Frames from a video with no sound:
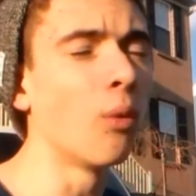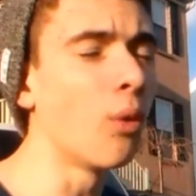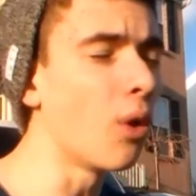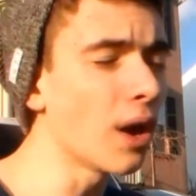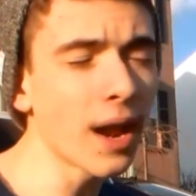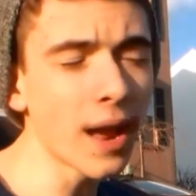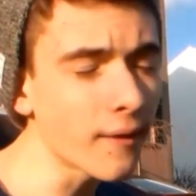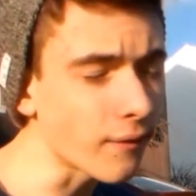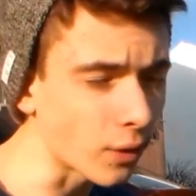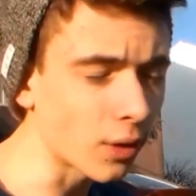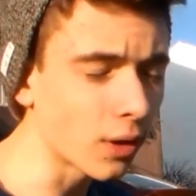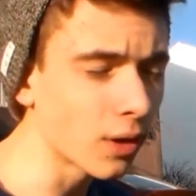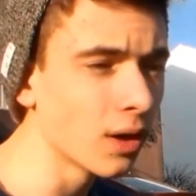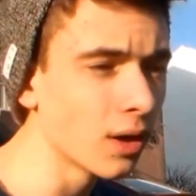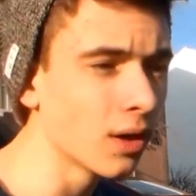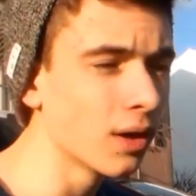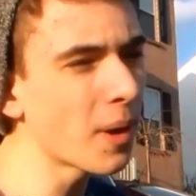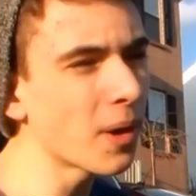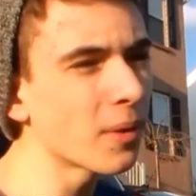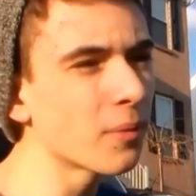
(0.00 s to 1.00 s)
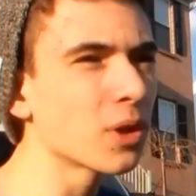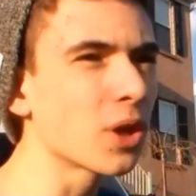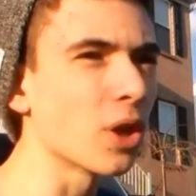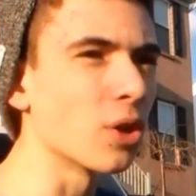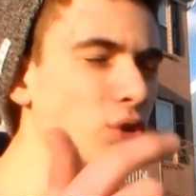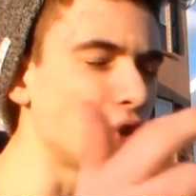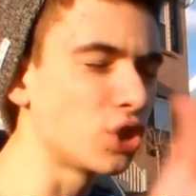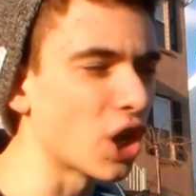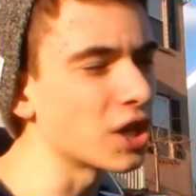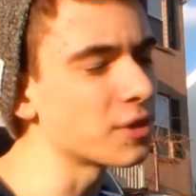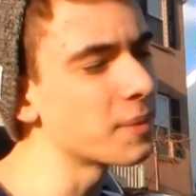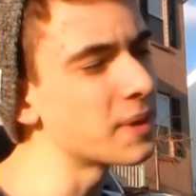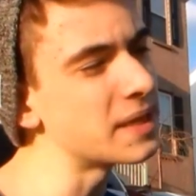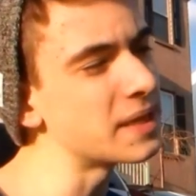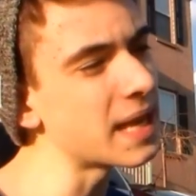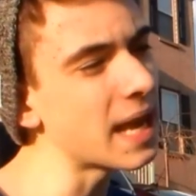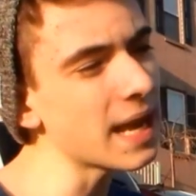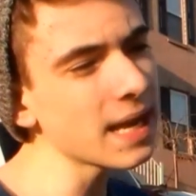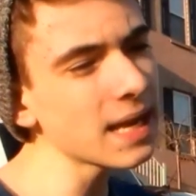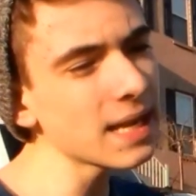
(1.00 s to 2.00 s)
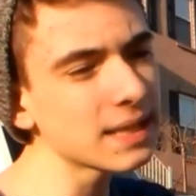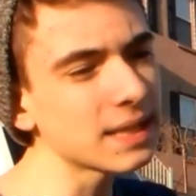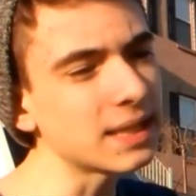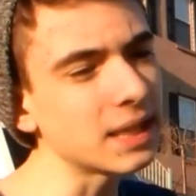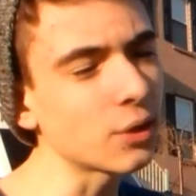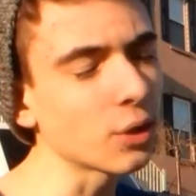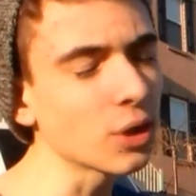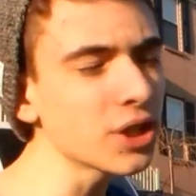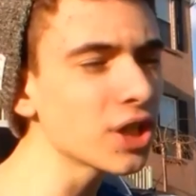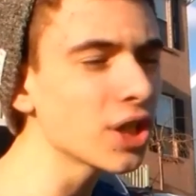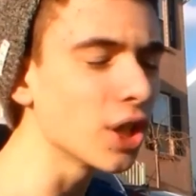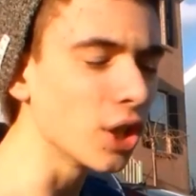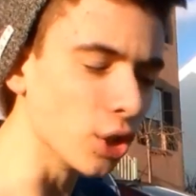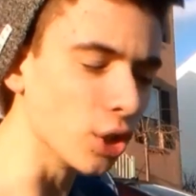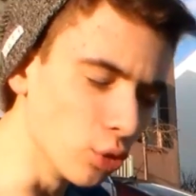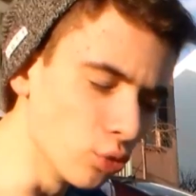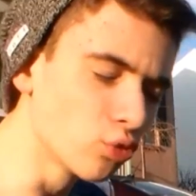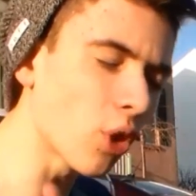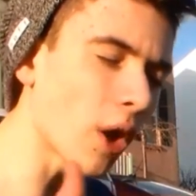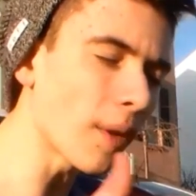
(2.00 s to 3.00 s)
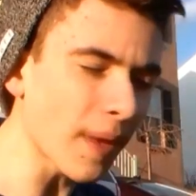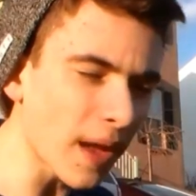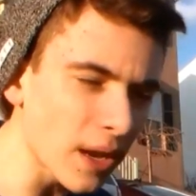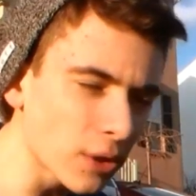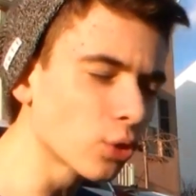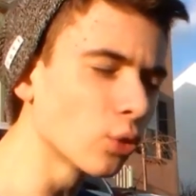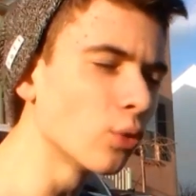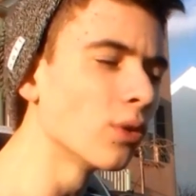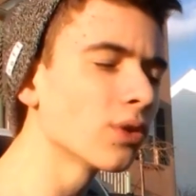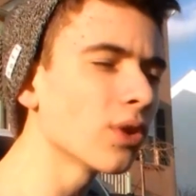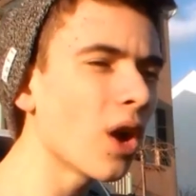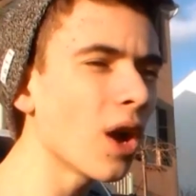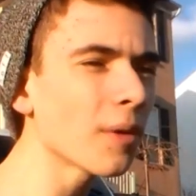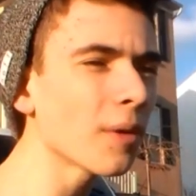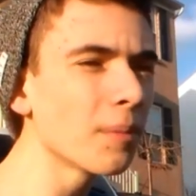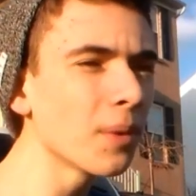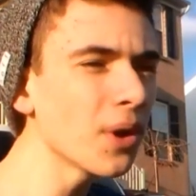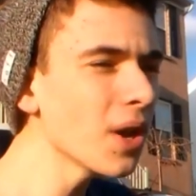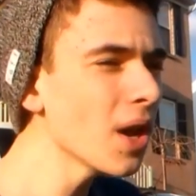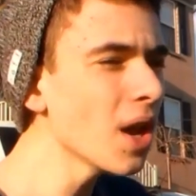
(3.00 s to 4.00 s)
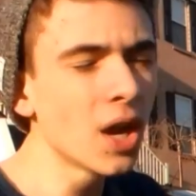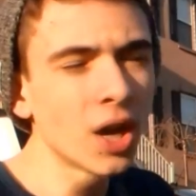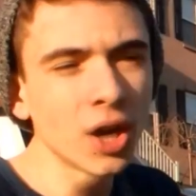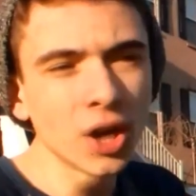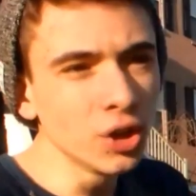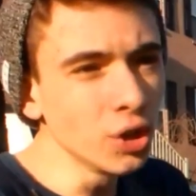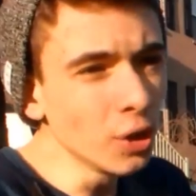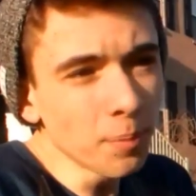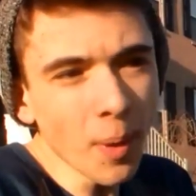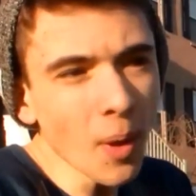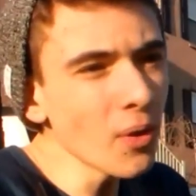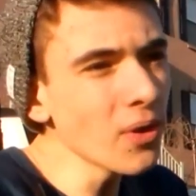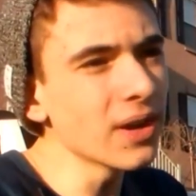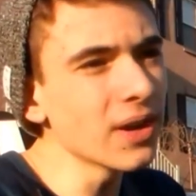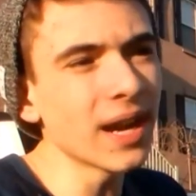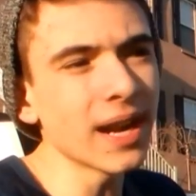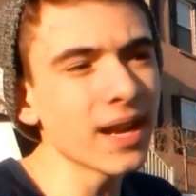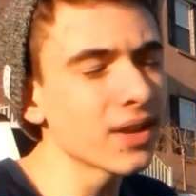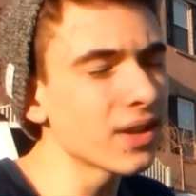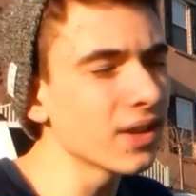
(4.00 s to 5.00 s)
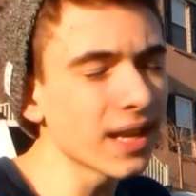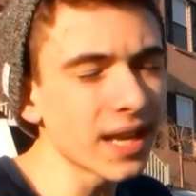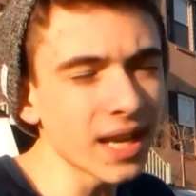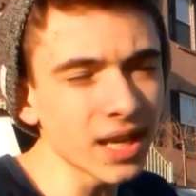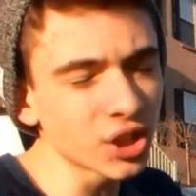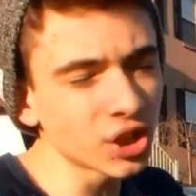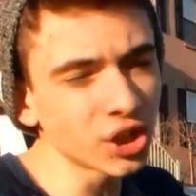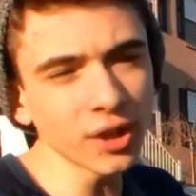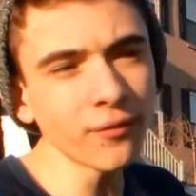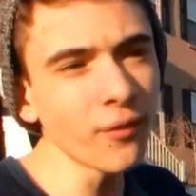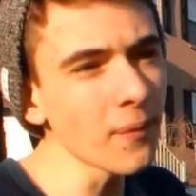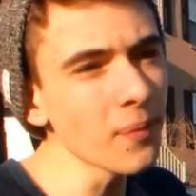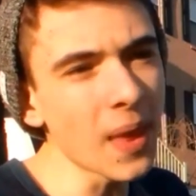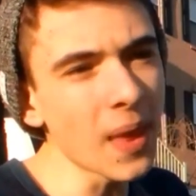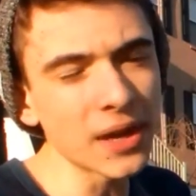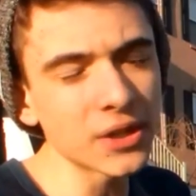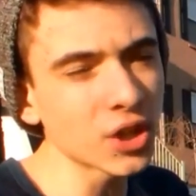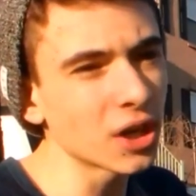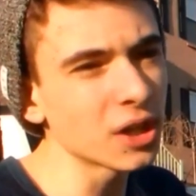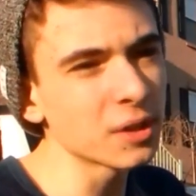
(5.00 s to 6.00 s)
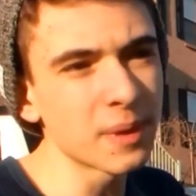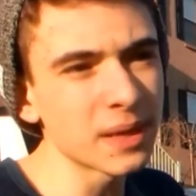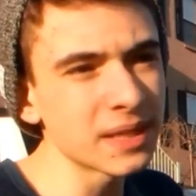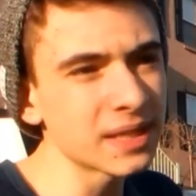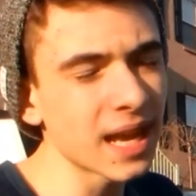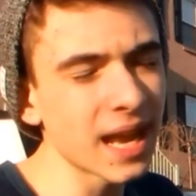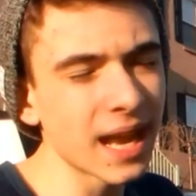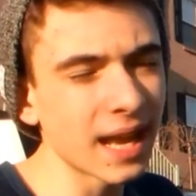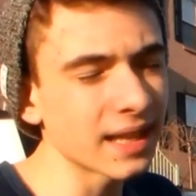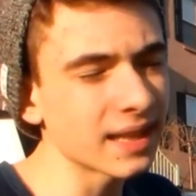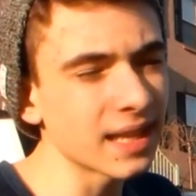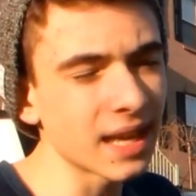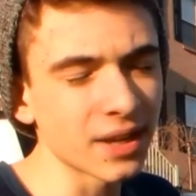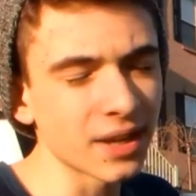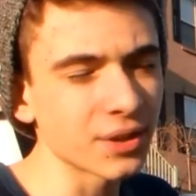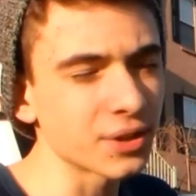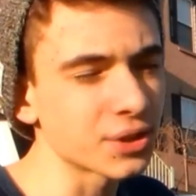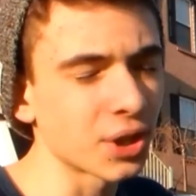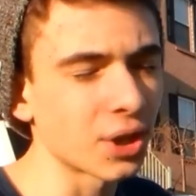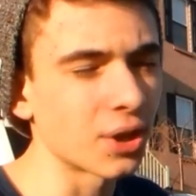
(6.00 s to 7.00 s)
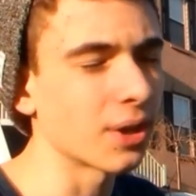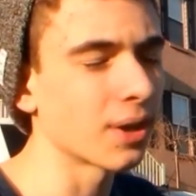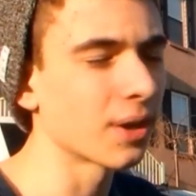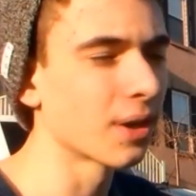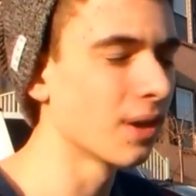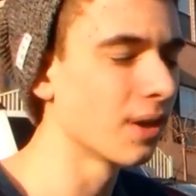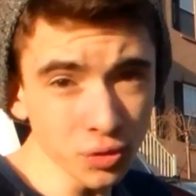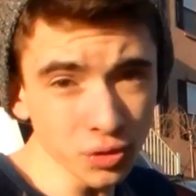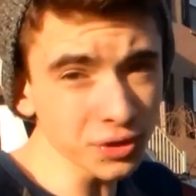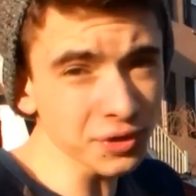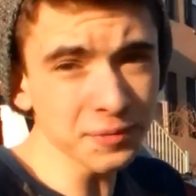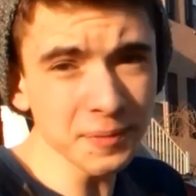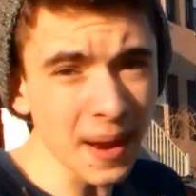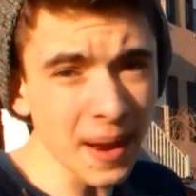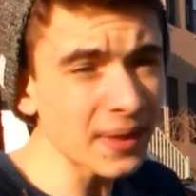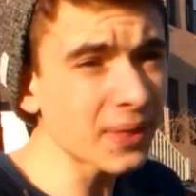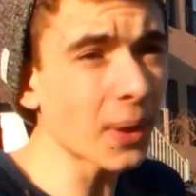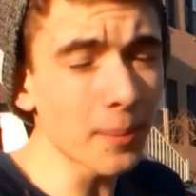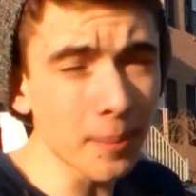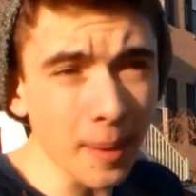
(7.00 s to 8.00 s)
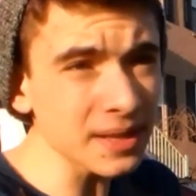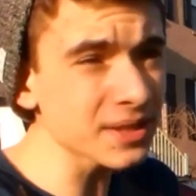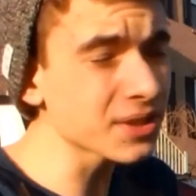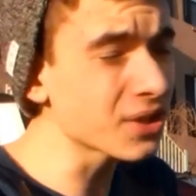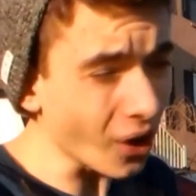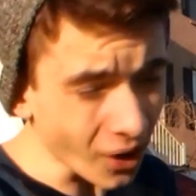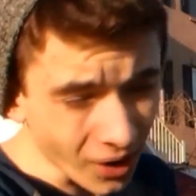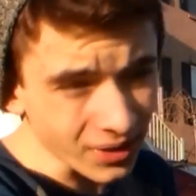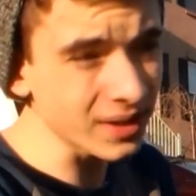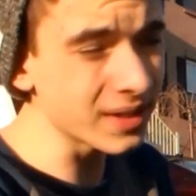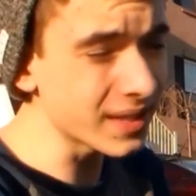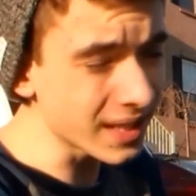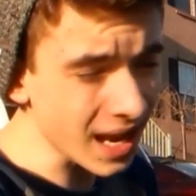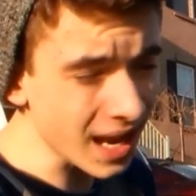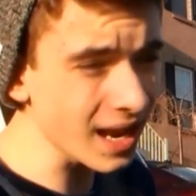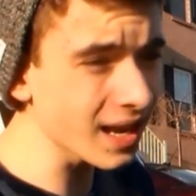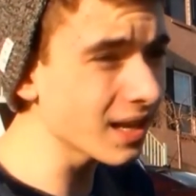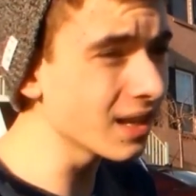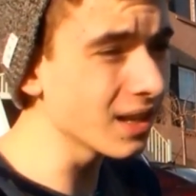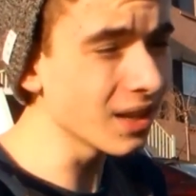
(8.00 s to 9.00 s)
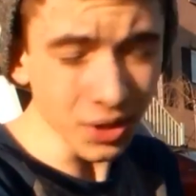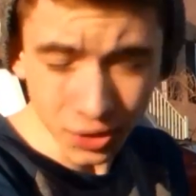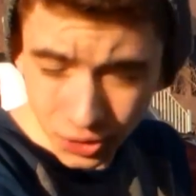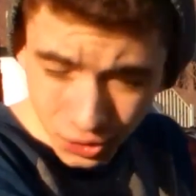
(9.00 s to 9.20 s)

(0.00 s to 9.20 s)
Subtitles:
whatever. Your opponent would go Judgment Day, secrets, you drop that Drumroll Lockport, your opponent ain't gonna get shit from that Judgment Day at the end of the turn. You just made their best card in the deck